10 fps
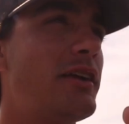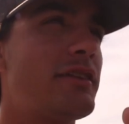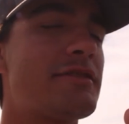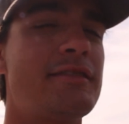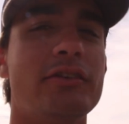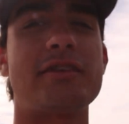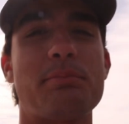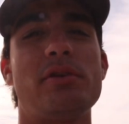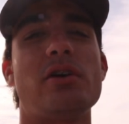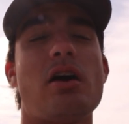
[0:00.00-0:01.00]
Still
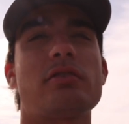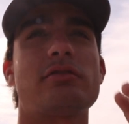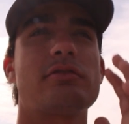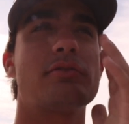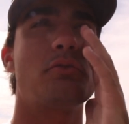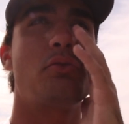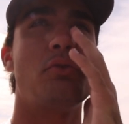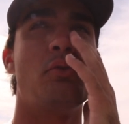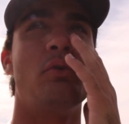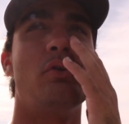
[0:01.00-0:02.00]
skipping docks.
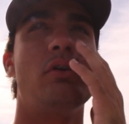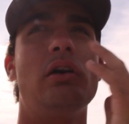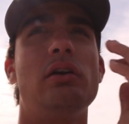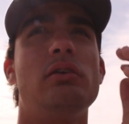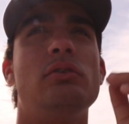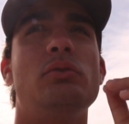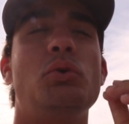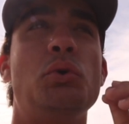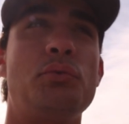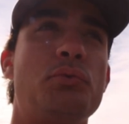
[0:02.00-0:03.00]

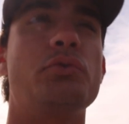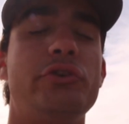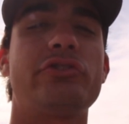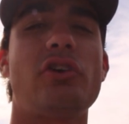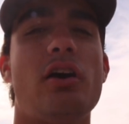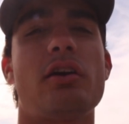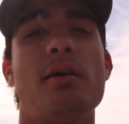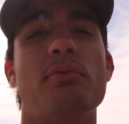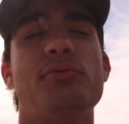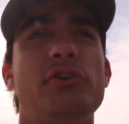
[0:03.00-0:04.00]
We we just caught a
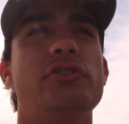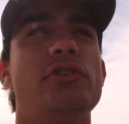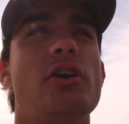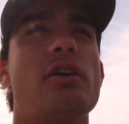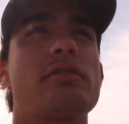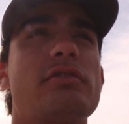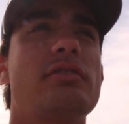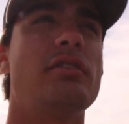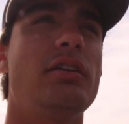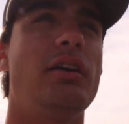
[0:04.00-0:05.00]
couple fishing
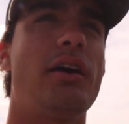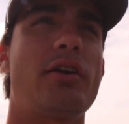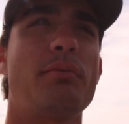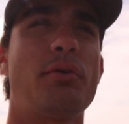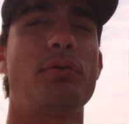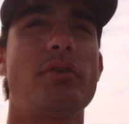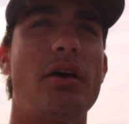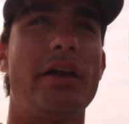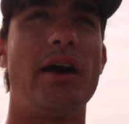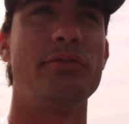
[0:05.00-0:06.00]
docks. Uh, I don't know how many we have
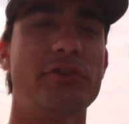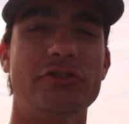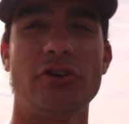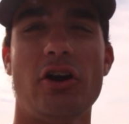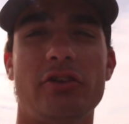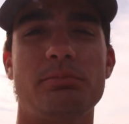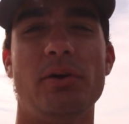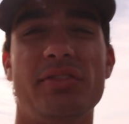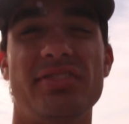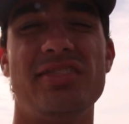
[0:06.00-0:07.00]
caught now fishing docks,
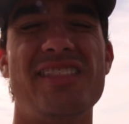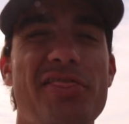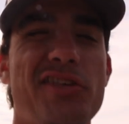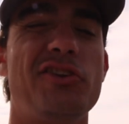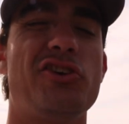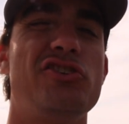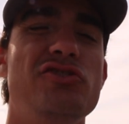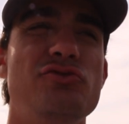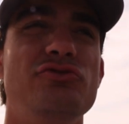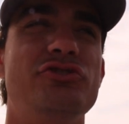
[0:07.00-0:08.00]
but nothing
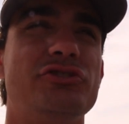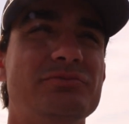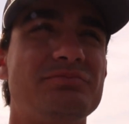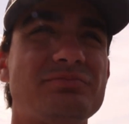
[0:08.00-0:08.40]
huge.